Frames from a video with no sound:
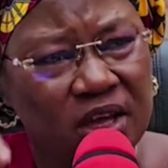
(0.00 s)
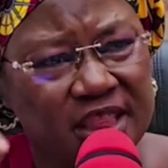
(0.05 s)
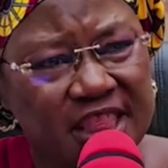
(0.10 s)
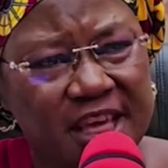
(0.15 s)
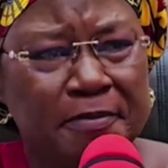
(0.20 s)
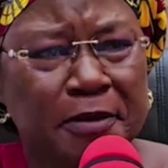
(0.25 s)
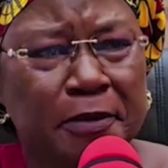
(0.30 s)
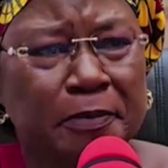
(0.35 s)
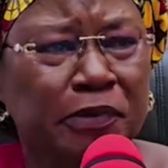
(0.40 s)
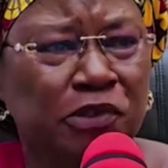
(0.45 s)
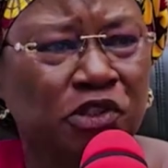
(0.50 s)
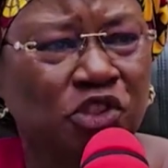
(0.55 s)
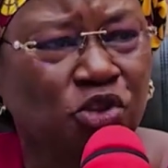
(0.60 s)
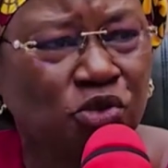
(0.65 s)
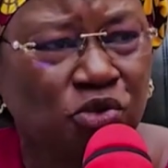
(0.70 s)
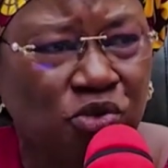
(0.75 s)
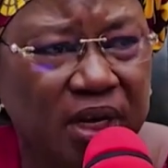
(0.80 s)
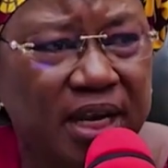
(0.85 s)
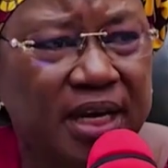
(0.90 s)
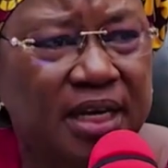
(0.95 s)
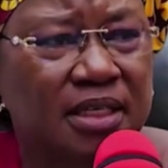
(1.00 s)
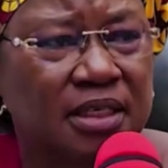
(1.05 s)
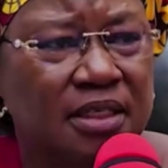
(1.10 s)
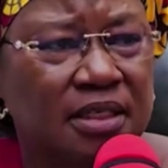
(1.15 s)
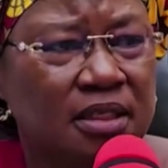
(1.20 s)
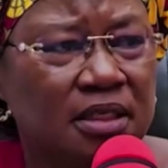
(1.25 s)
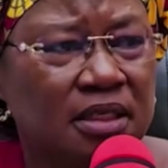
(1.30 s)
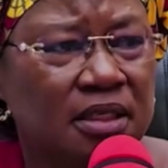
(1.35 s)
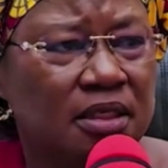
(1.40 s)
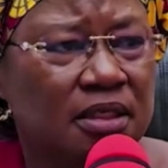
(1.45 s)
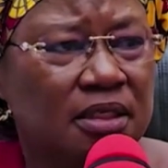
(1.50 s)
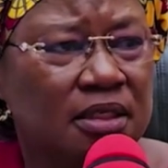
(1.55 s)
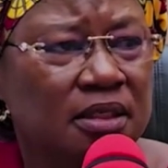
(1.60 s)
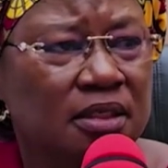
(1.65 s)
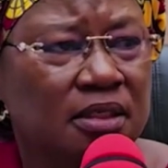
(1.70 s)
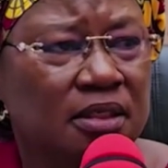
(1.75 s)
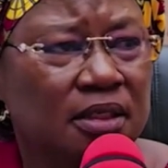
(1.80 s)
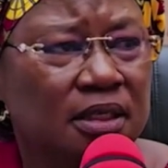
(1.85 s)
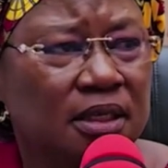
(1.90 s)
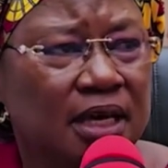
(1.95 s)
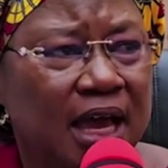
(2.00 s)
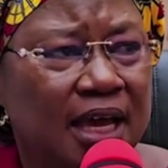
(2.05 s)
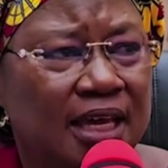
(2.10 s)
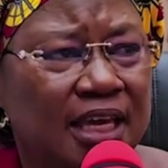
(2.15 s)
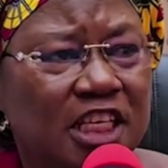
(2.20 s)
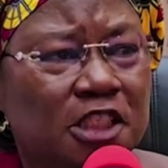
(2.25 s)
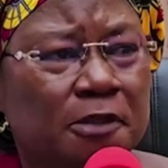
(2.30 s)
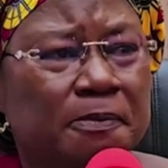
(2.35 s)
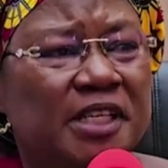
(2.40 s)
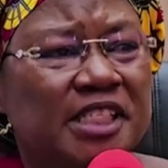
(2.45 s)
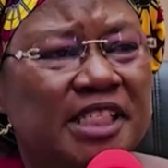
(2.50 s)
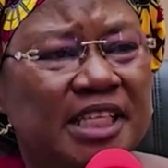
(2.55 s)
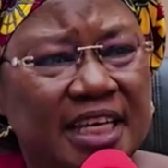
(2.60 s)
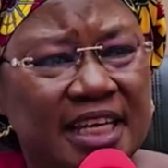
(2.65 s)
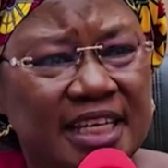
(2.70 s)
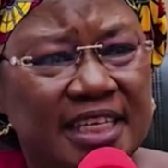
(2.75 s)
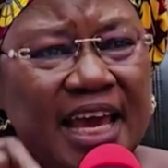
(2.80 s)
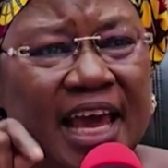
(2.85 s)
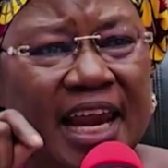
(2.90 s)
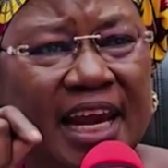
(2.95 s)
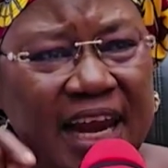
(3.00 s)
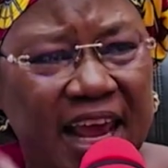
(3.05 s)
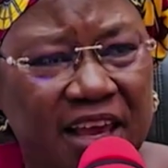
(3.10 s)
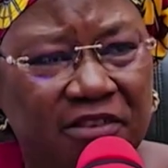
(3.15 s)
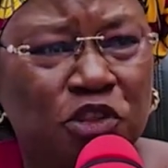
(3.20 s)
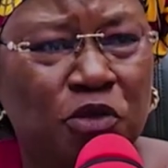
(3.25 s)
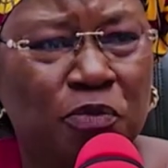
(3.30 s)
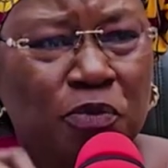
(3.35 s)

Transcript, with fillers: other people's children, especially their lives,